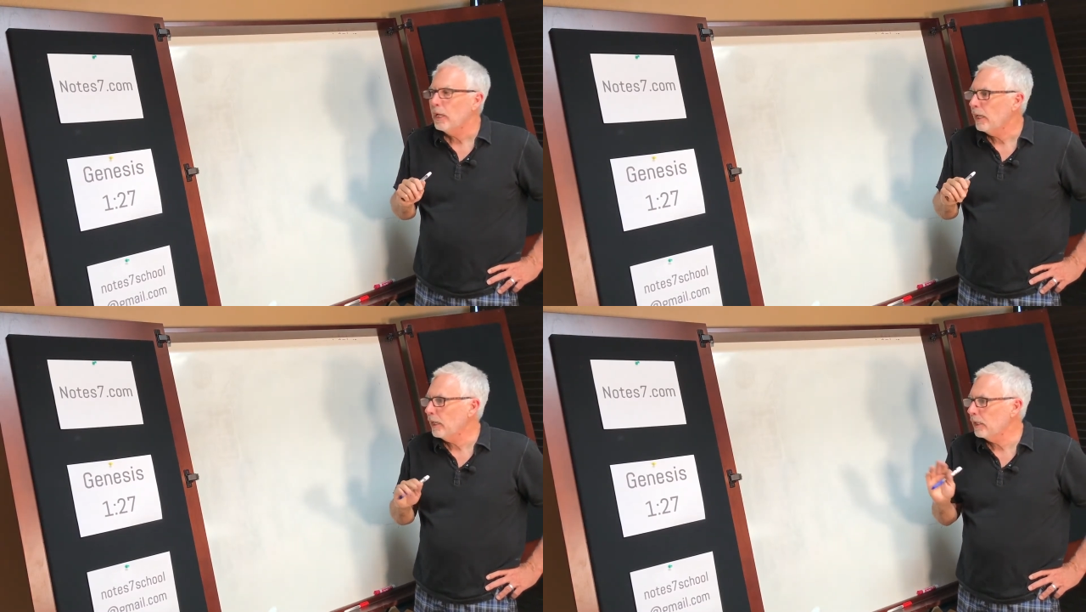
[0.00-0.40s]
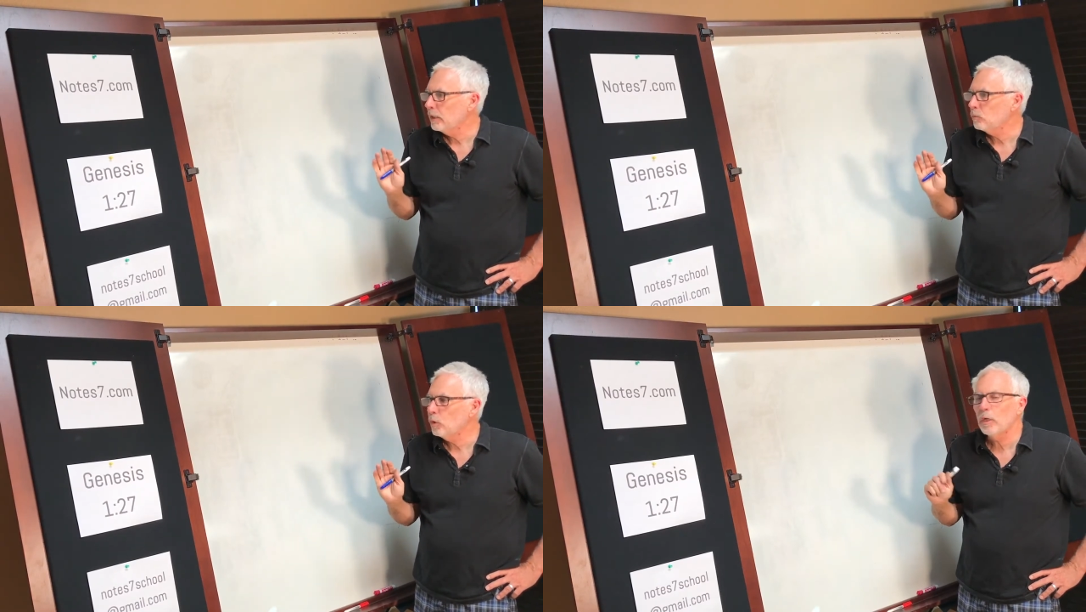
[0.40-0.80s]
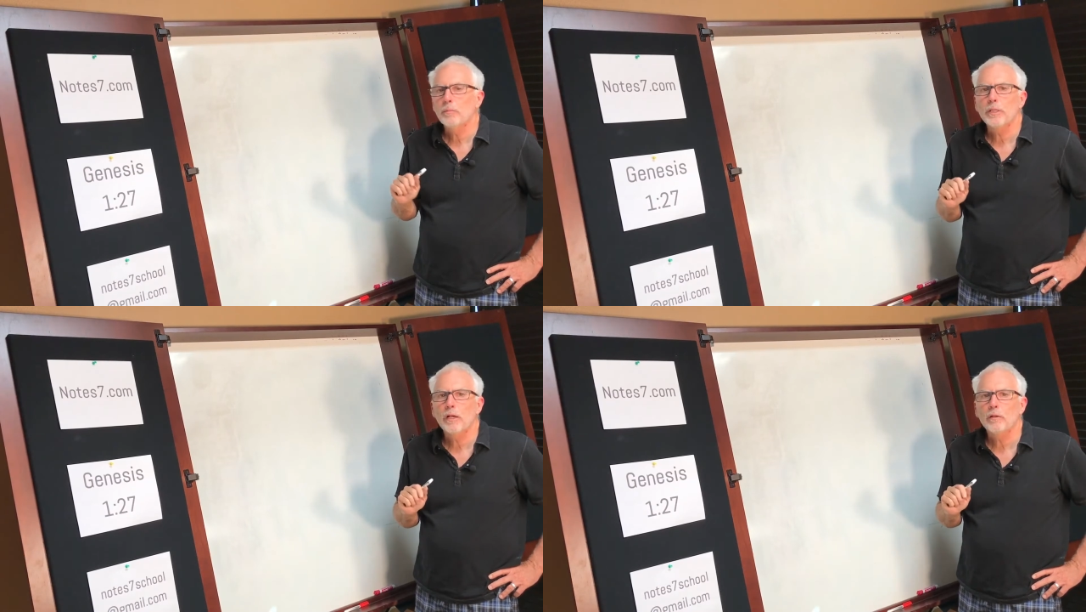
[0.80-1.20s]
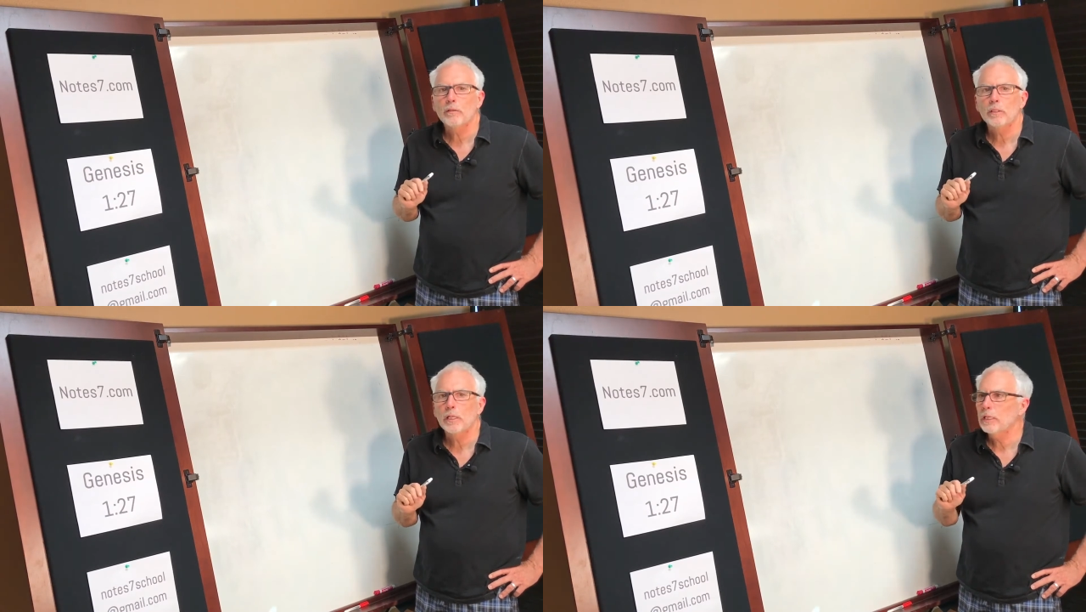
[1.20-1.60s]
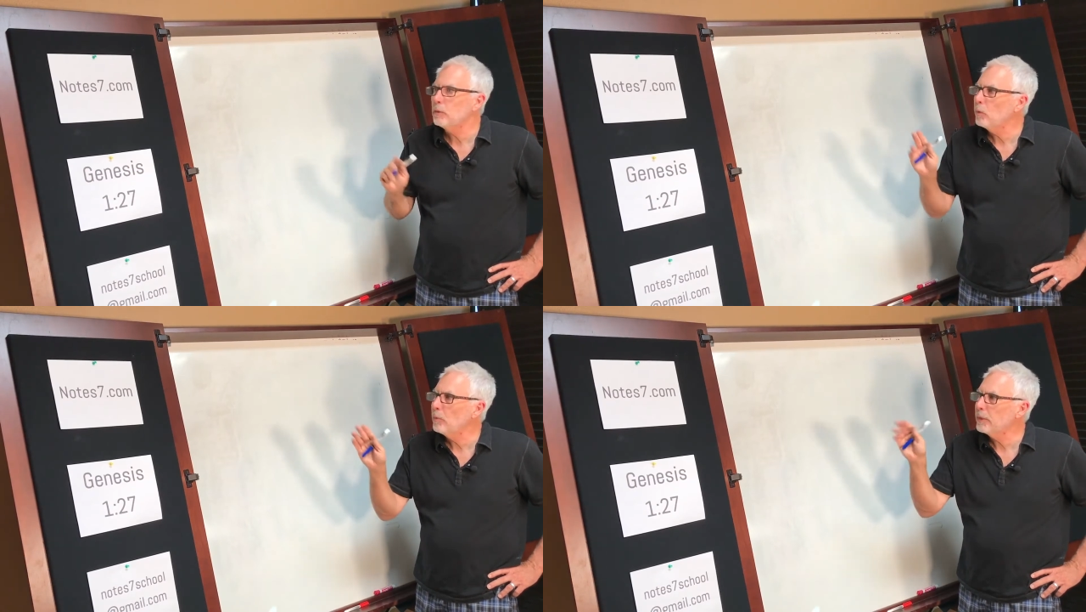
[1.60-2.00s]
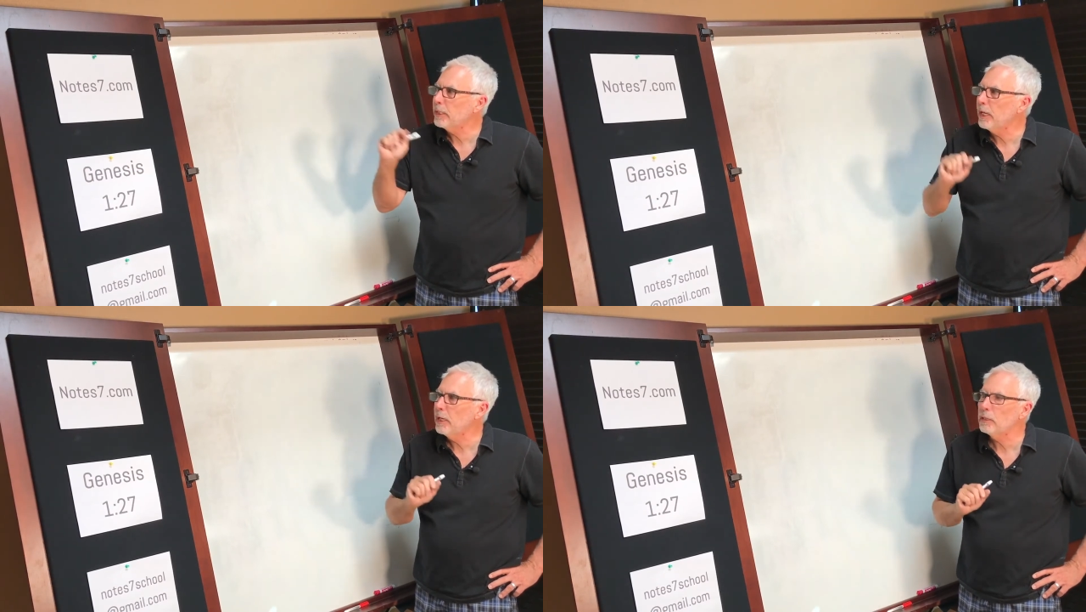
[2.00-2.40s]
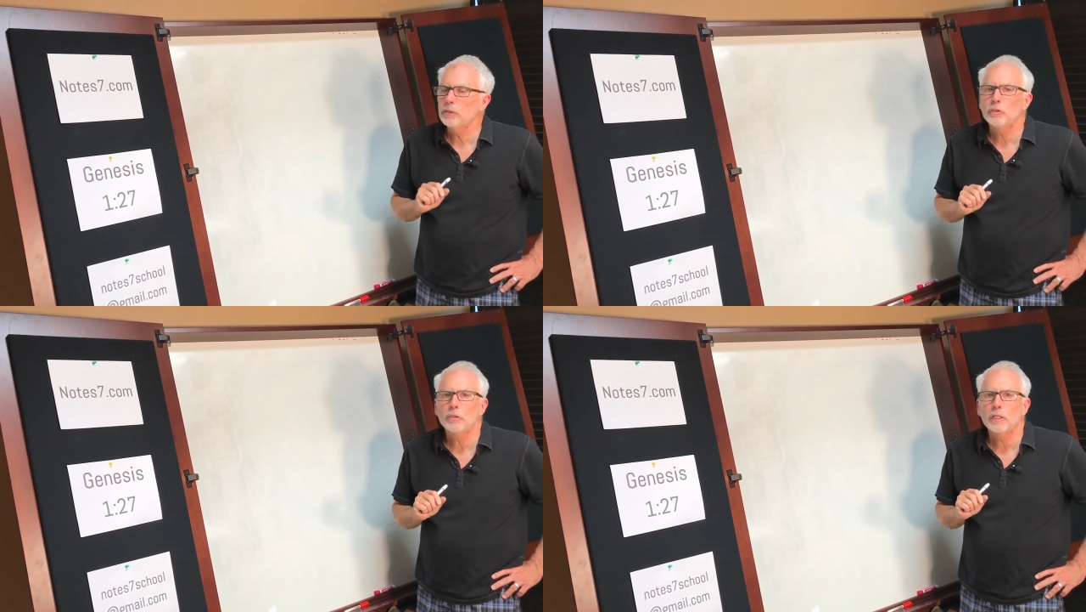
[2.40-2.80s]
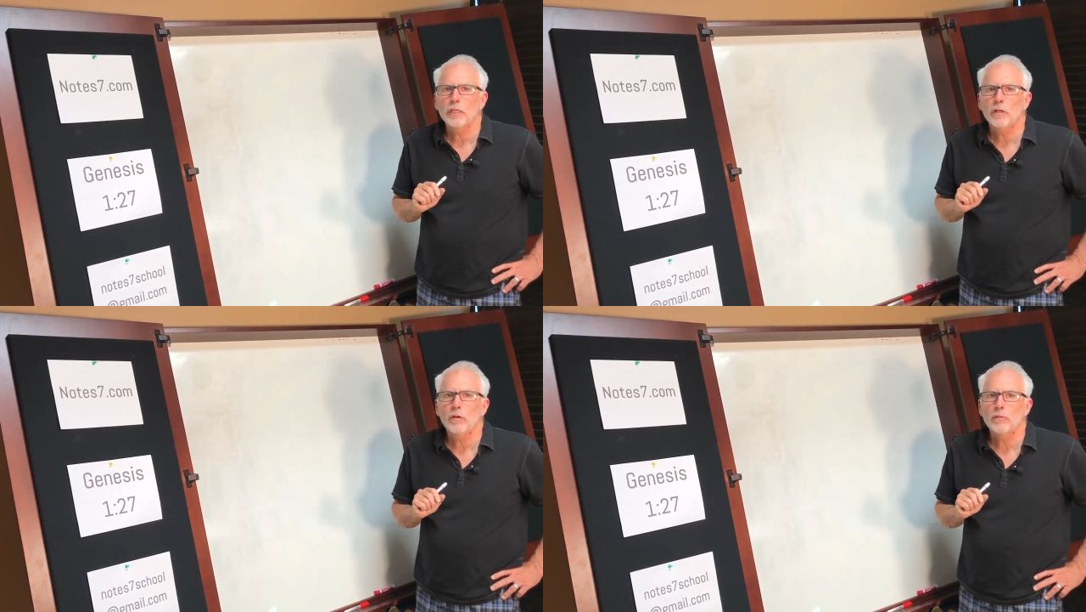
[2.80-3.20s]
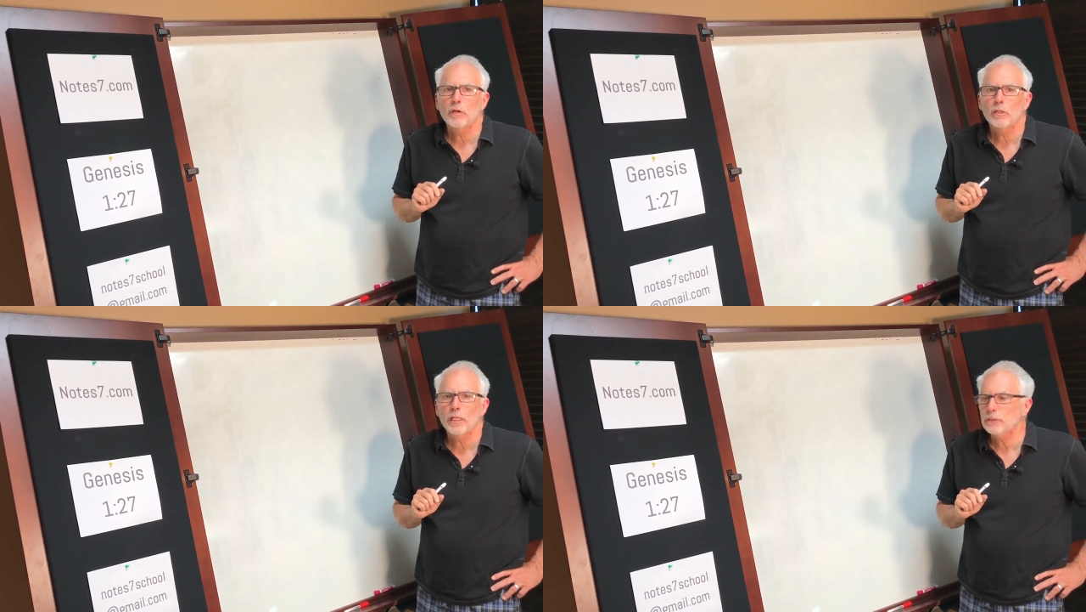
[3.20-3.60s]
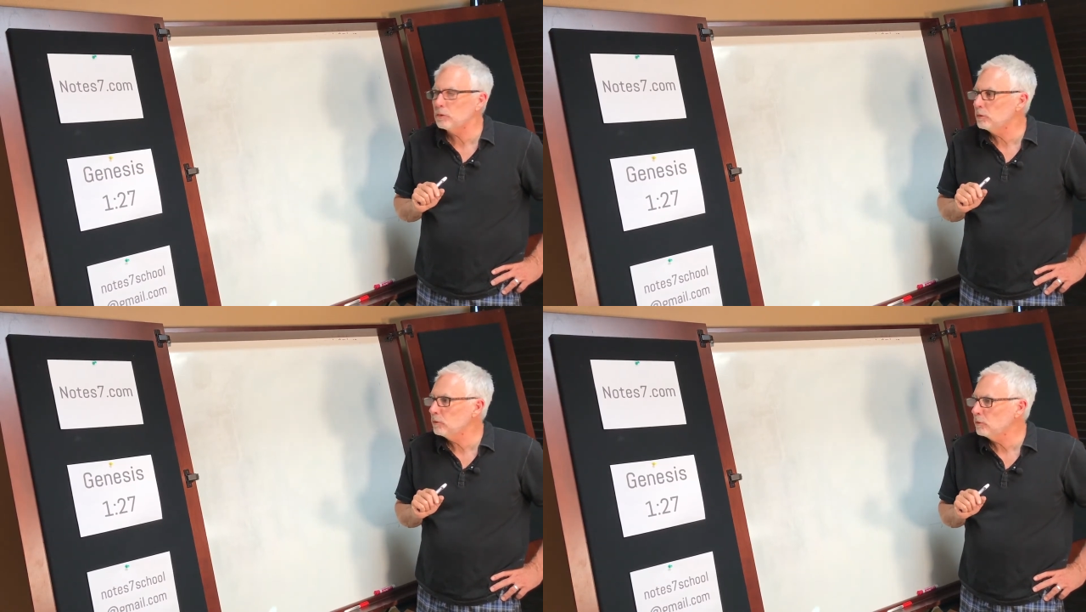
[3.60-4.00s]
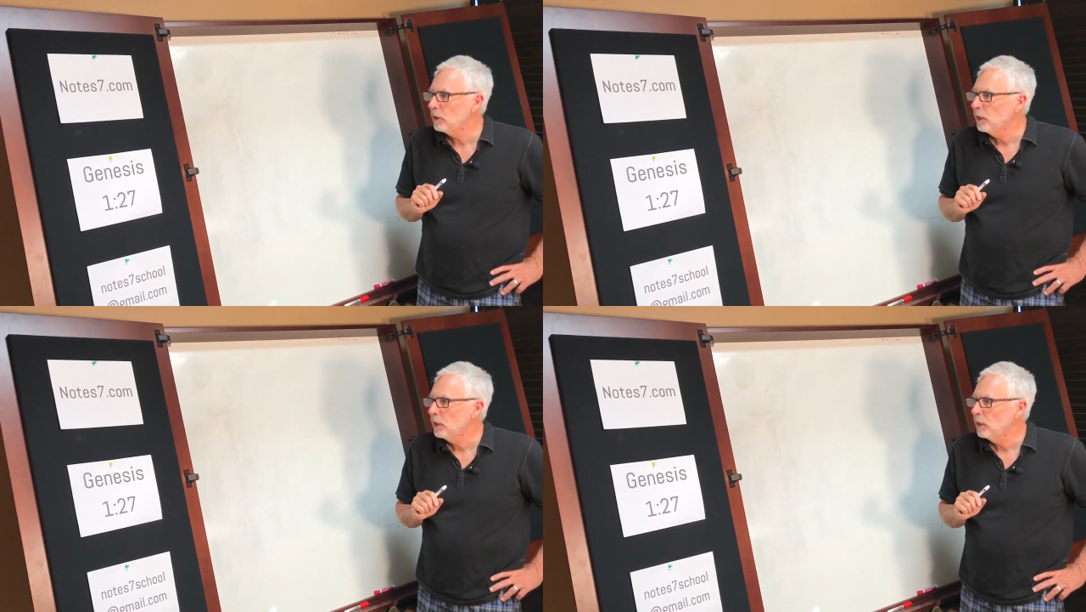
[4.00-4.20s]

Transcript: and we'll help you out any way we can, and you can get all of our lessons